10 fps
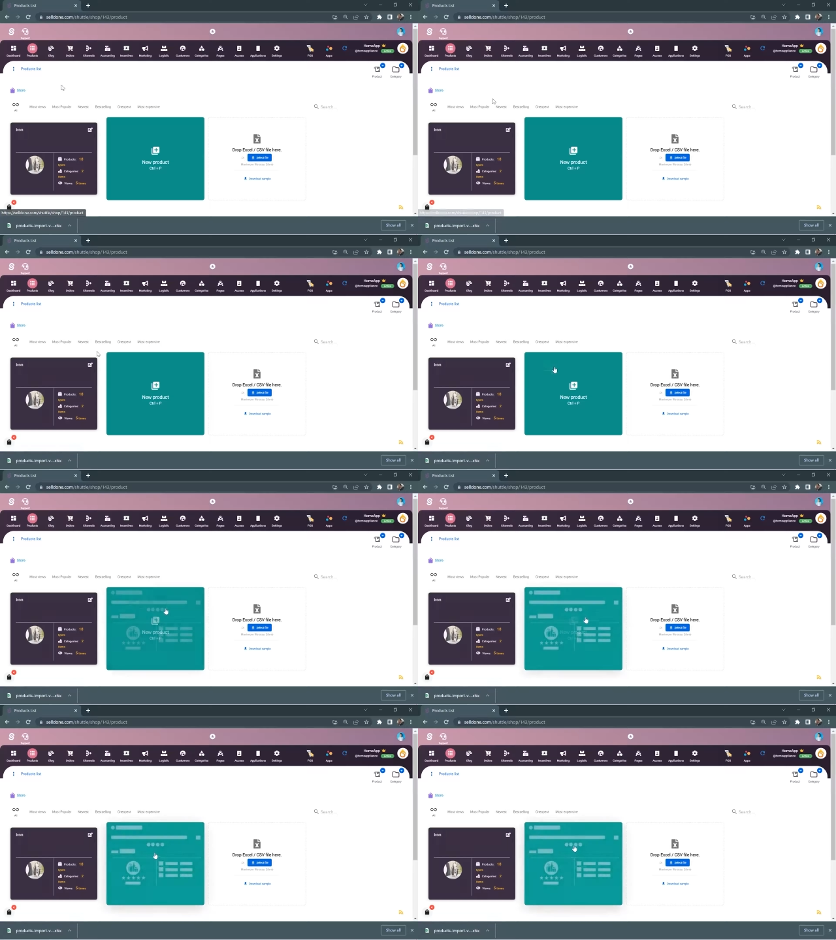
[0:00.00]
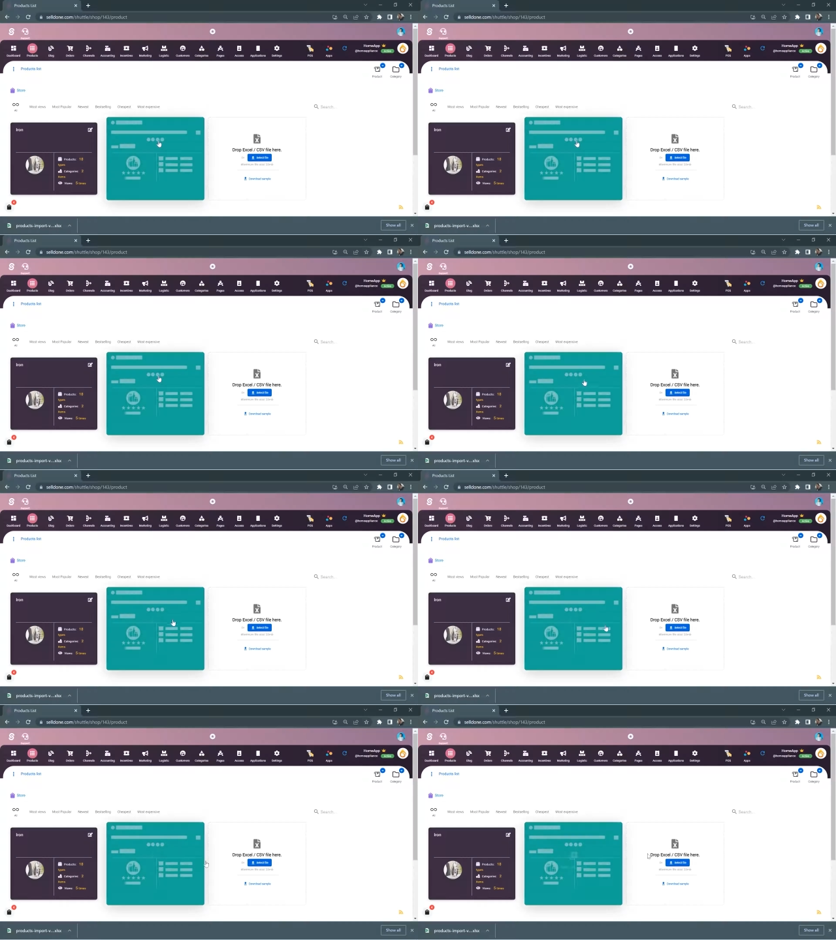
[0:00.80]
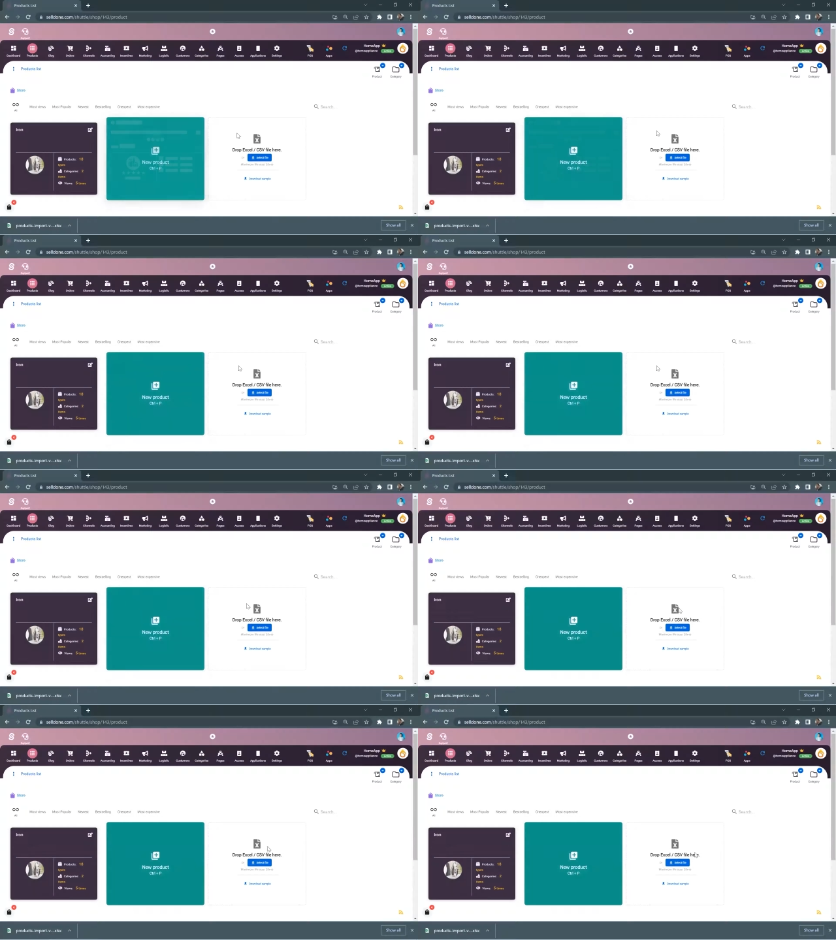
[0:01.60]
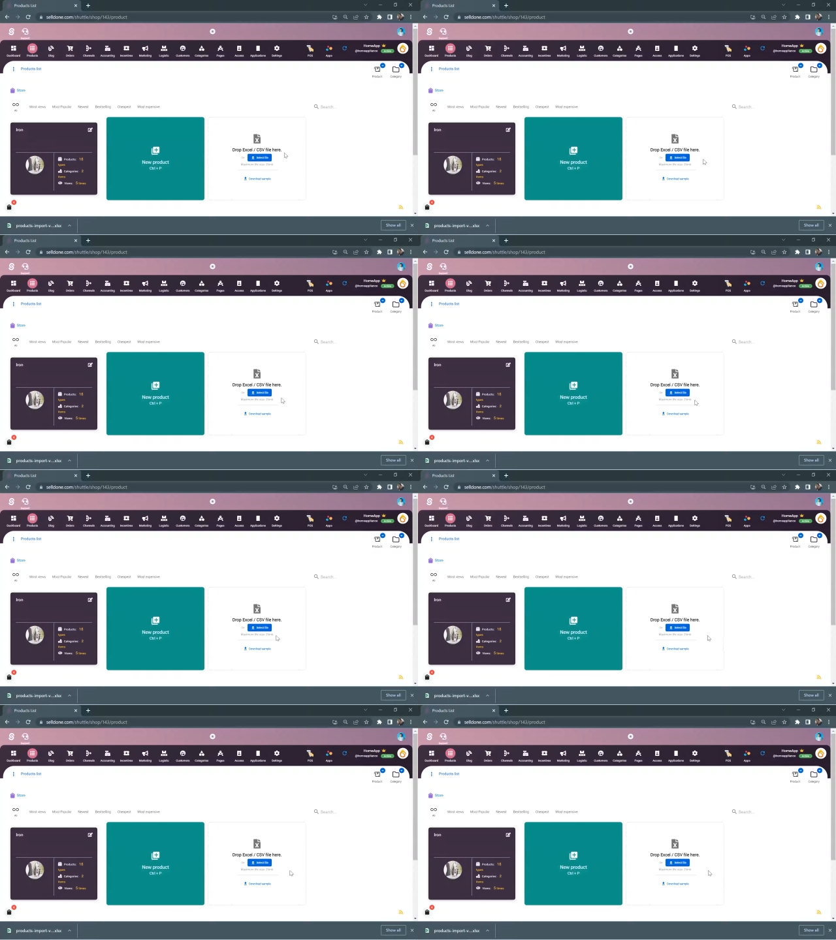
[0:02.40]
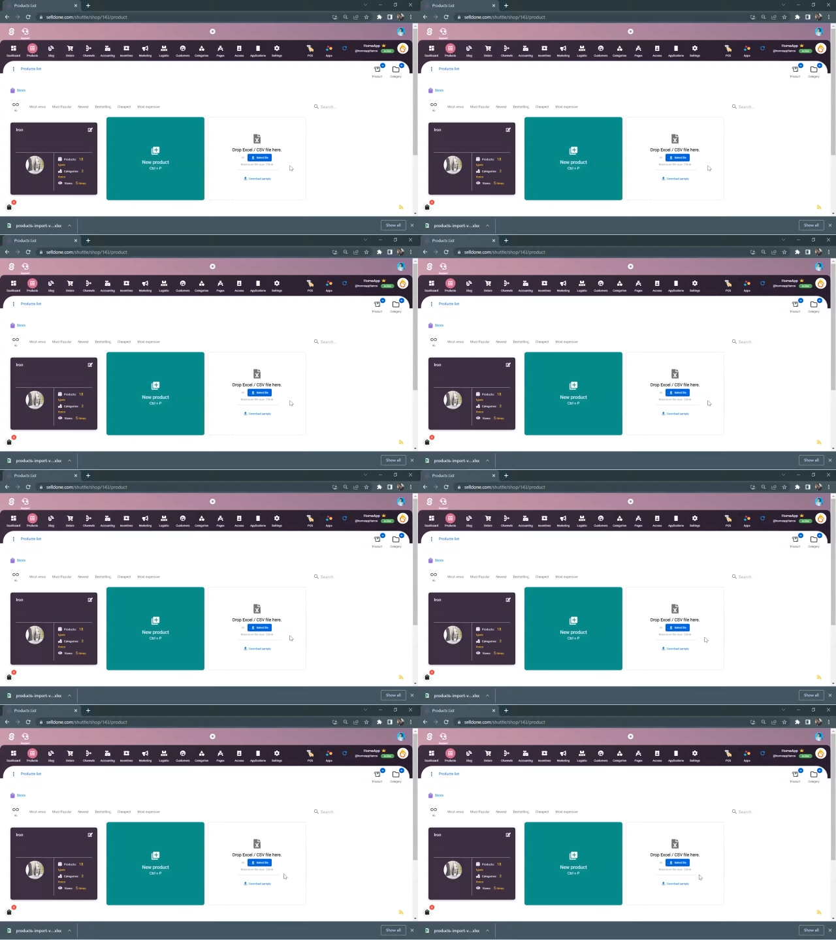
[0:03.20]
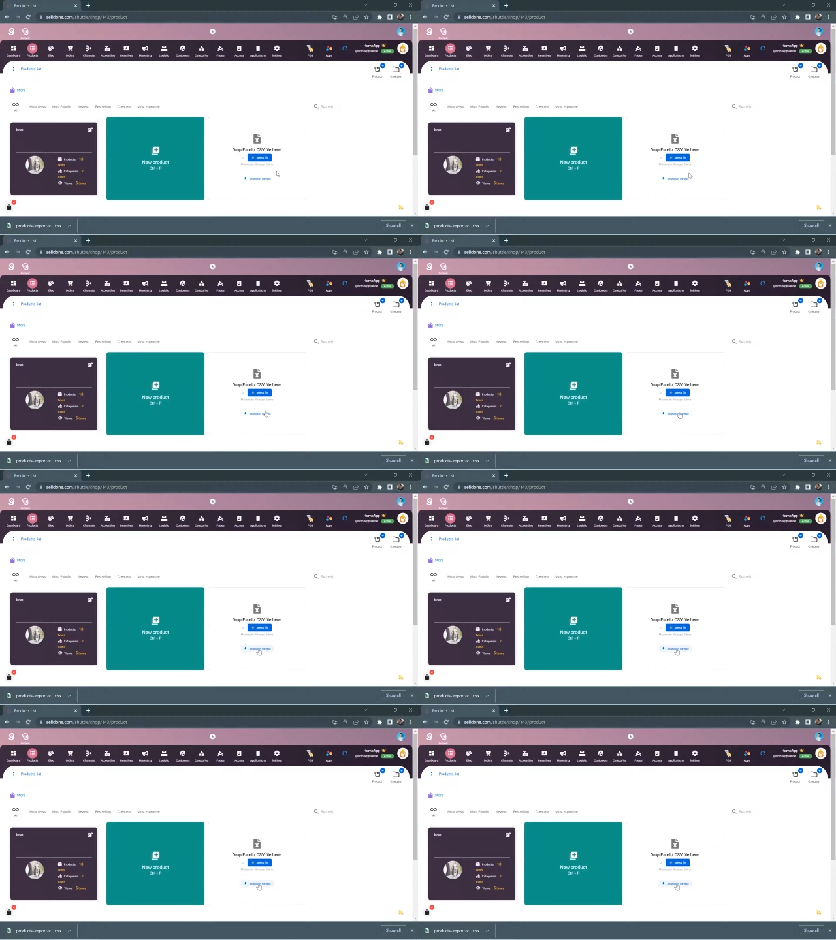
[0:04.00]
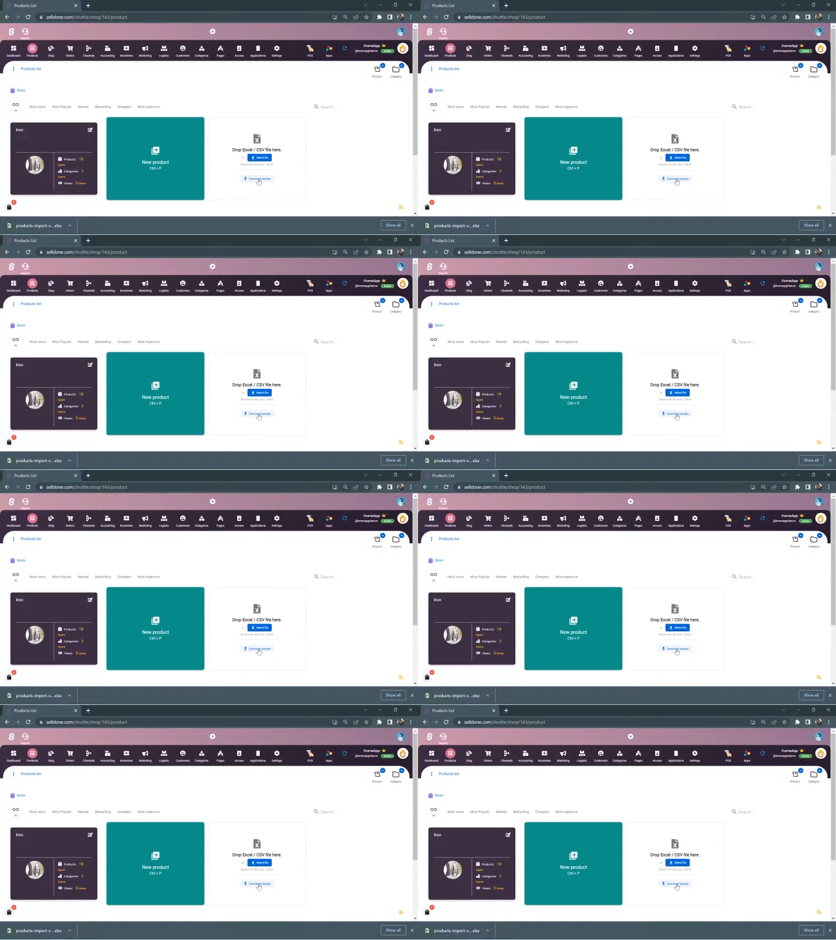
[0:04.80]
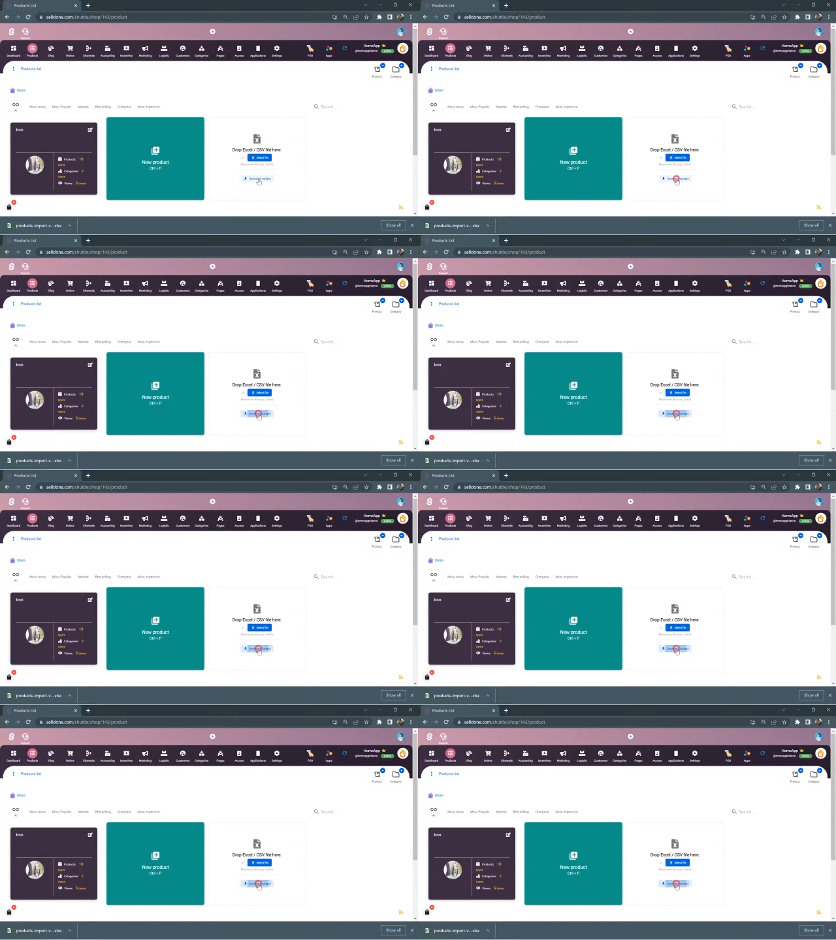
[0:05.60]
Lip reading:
(no speaker visible)